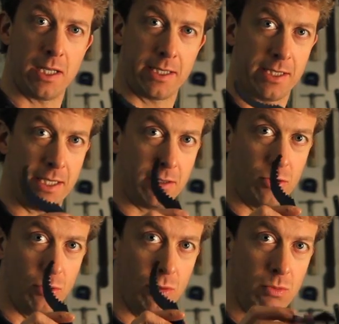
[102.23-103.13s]
cassette
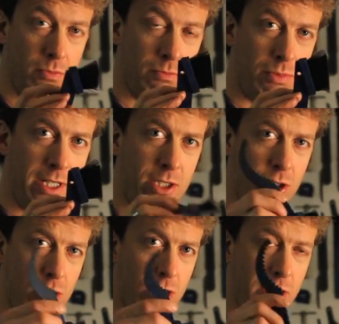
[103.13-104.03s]
tool brush,
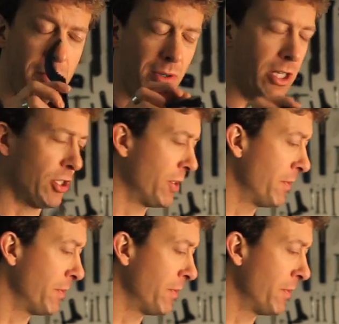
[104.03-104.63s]
cleaning brush.